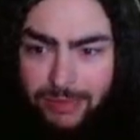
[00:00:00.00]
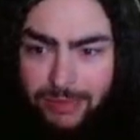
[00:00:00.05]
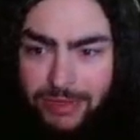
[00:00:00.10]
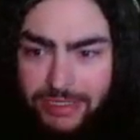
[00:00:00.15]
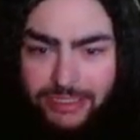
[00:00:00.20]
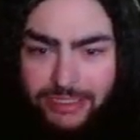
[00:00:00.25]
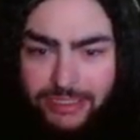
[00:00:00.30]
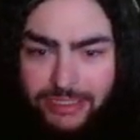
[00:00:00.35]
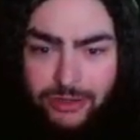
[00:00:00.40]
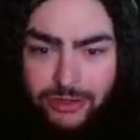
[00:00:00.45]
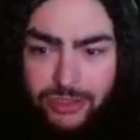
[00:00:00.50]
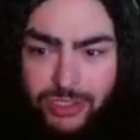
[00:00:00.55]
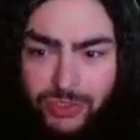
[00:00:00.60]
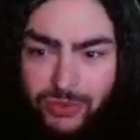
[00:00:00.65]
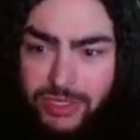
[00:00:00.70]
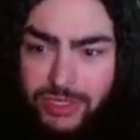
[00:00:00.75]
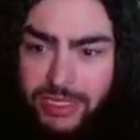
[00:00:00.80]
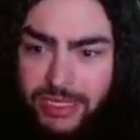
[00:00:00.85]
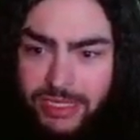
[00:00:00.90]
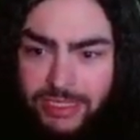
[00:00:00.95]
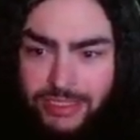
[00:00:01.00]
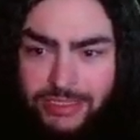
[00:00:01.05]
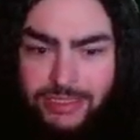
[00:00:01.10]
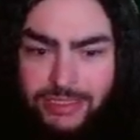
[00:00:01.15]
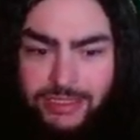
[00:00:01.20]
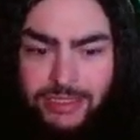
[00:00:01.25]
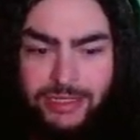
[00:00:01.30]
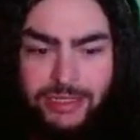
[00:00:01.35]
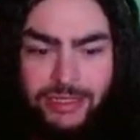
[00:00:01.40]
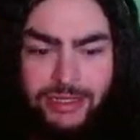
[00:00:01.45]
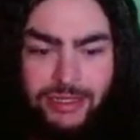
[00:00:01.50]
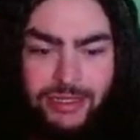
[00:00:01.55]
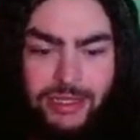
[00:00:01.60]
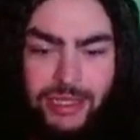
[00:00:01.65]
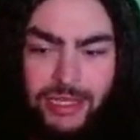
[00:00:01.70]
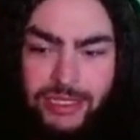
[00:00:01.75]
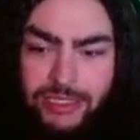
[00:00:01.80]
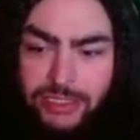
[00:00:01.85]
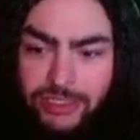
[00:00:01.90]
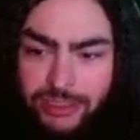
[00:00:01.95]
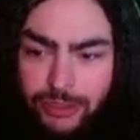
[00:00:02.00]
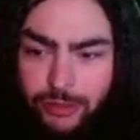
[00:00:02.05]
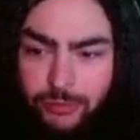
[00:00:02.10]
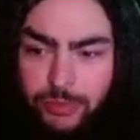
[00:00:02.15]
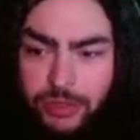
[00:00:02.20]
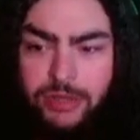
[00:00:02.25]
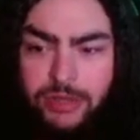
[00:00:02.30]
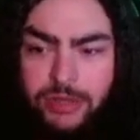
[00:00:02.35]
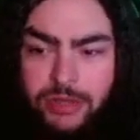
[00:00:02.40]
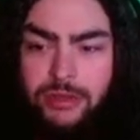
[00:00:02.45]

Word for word: insist on doing this? It's stupid.